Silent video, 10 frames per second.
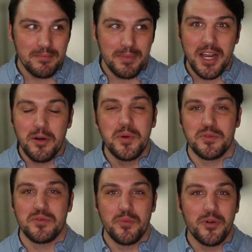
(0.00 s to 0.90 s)
by
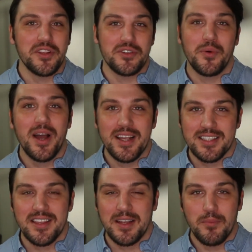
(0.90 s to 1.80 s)
almost more than
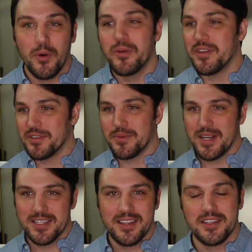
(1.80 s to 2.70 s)
twice, I think more than
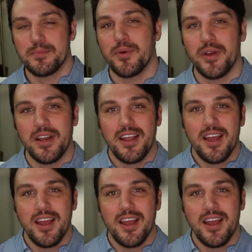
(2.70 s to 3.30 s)
twice at this point.